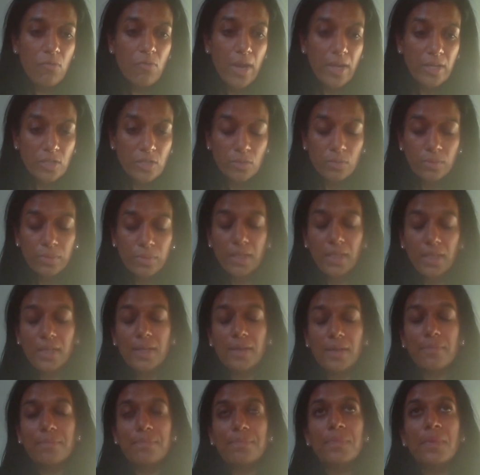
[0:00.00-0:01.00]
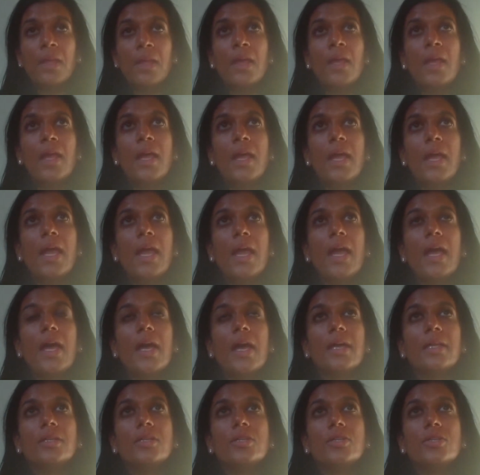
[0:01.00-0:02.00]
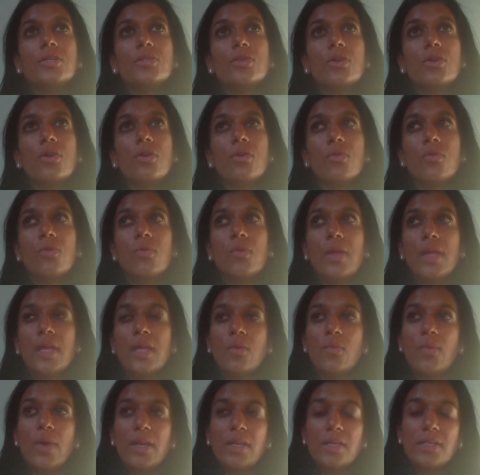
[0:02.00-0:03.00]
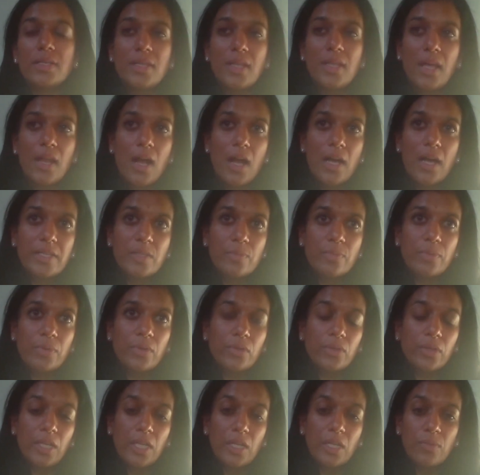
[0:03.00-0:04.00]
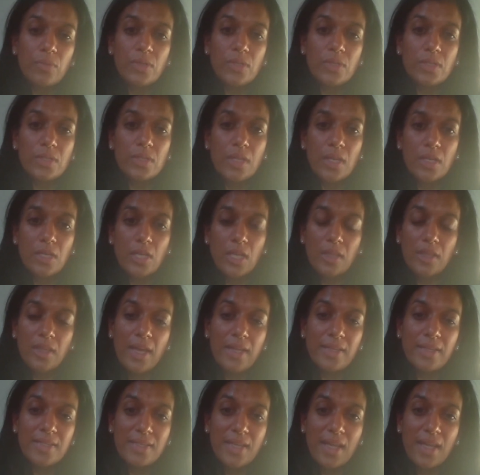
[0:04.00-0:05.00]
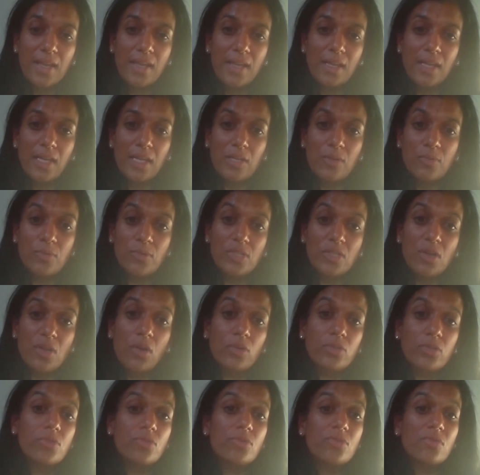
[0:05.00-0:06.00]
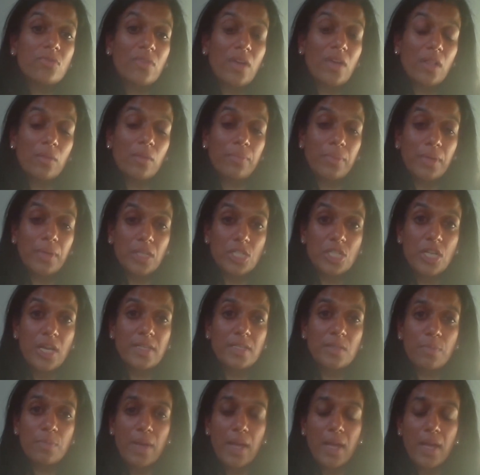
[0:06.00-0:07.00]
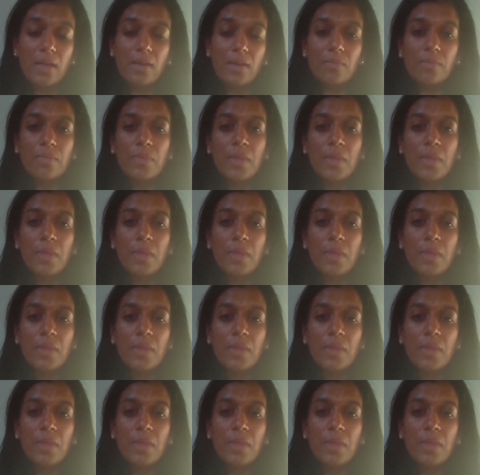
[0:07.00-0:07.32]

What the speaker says: rectal bleeding, and so he went into that hospital, and he was in that setting. He was also developing chest pain.